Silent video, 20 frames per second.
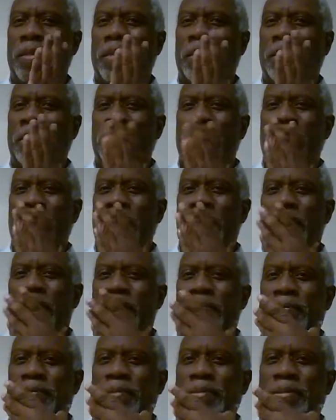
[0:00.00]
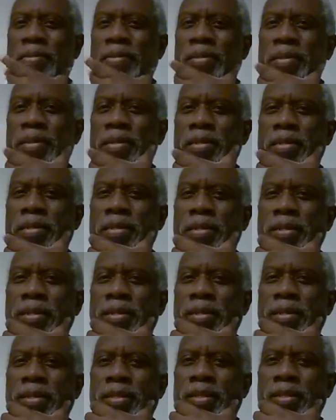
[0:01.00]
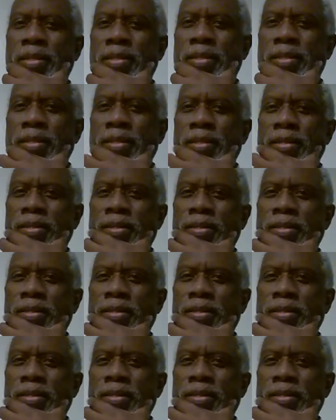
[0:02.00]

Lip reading: Nothing is said.